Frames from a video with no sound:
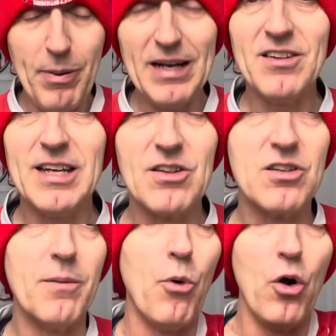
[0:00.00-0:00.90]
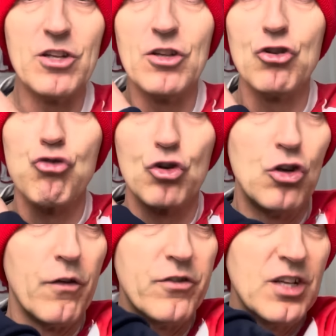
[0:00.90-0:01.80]
Patterson gets the ball. He's
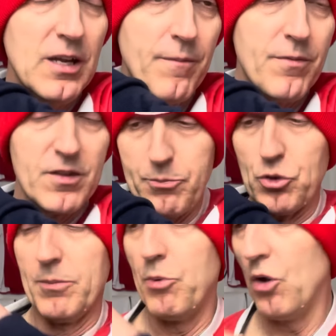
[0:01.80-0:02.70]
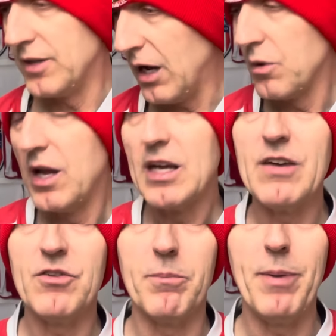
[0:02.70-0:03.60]
instructed, obviously, to put the ball down,
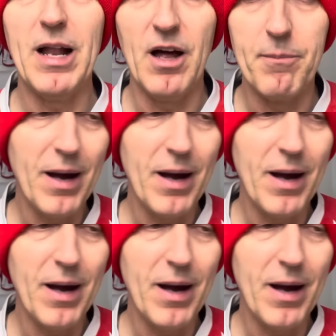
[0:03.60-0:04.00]
give it to Ballard.